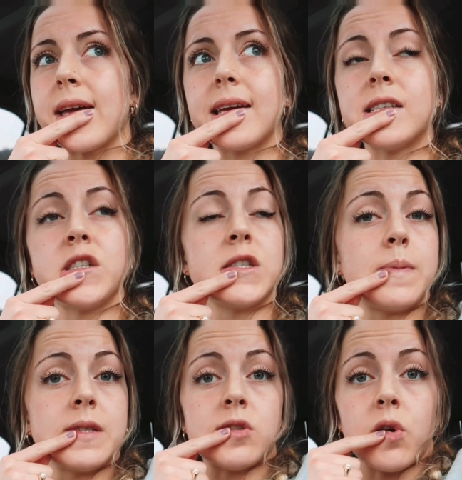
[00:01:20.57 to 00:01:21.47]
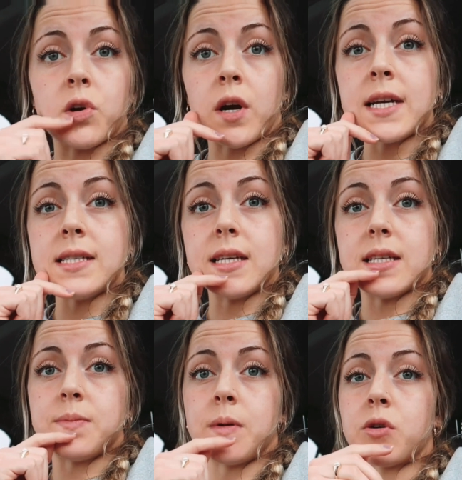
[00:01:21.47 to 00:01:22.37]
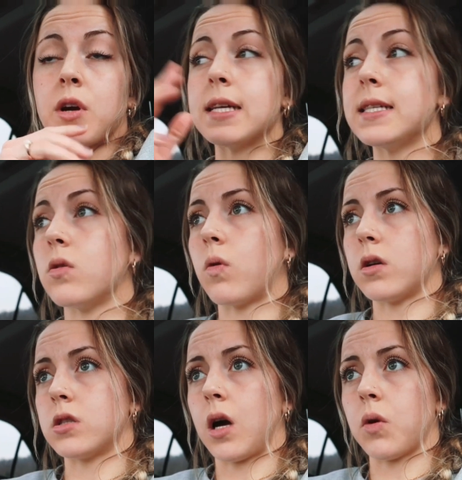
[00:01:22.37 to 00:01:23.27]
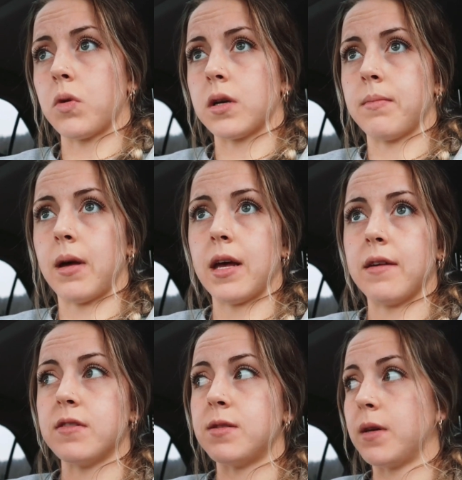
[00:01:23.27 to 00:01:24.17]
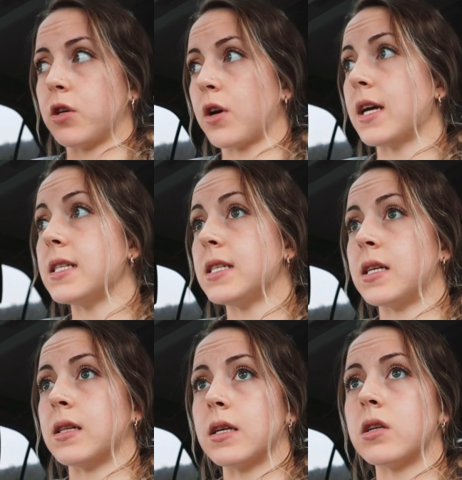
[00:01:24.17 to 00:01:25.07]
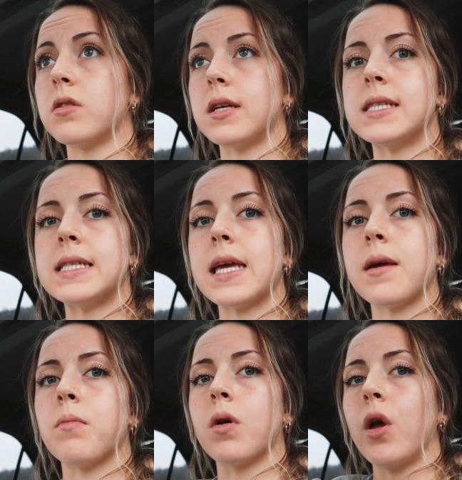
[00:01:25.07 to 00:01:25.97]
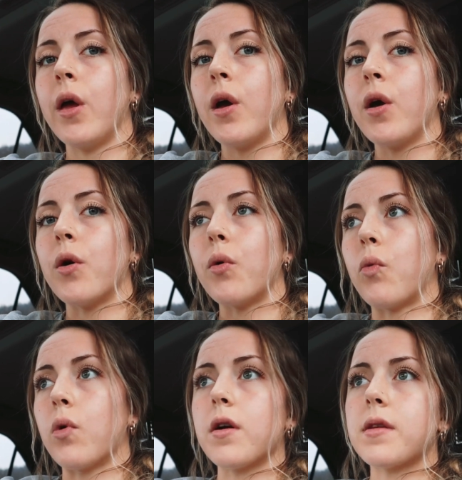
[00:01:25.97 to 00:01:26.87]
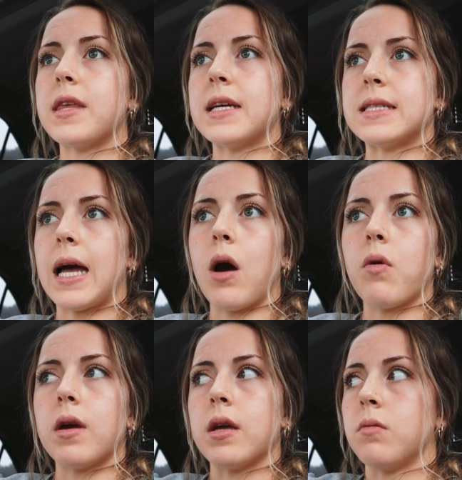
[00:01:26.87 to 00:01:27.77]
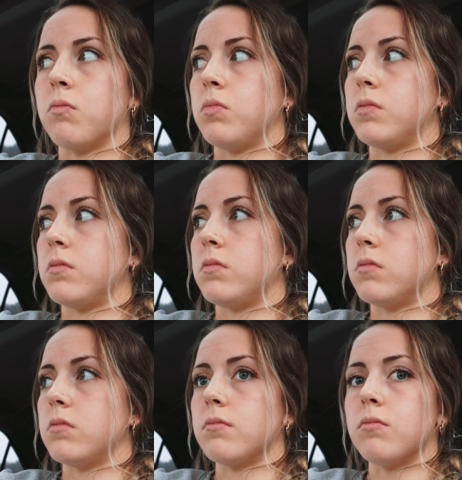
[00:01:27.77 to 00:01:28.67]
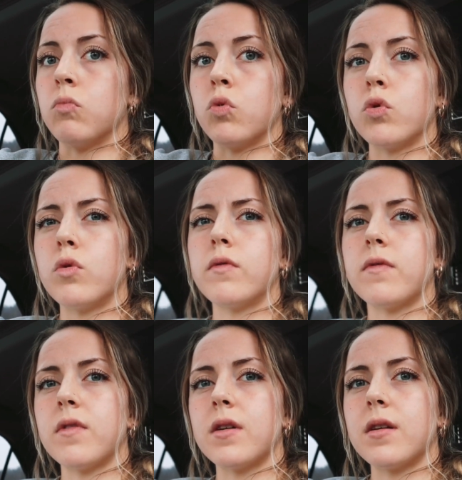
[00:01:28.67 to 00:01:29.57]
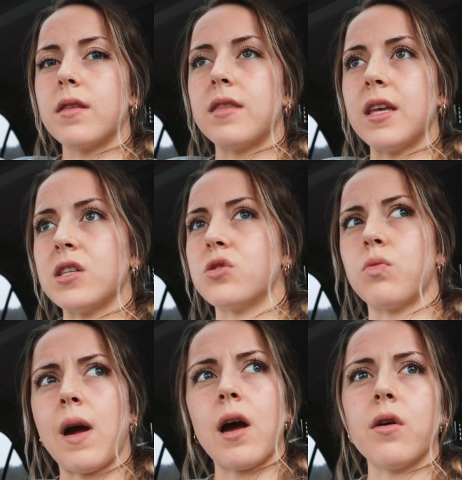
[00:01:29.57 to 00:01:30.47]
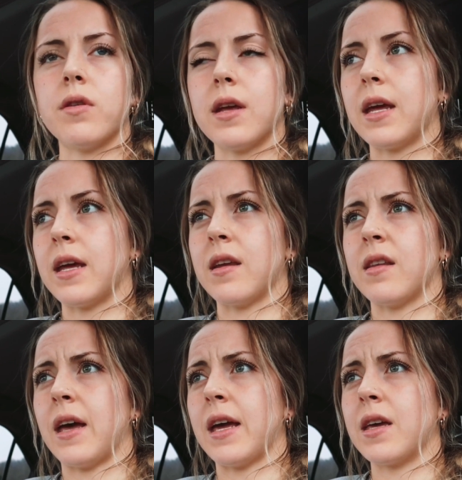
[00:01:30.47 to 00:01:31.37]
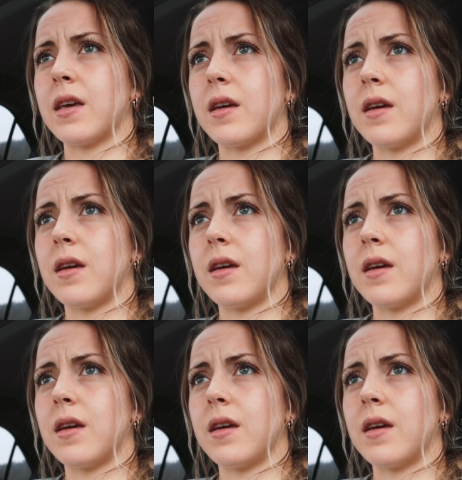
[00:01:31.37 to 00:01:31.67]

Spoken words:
it's just been so crazy. It's been crazy to watch God work in my life. It's been crazy to literally see Him work things out and move things around and, like,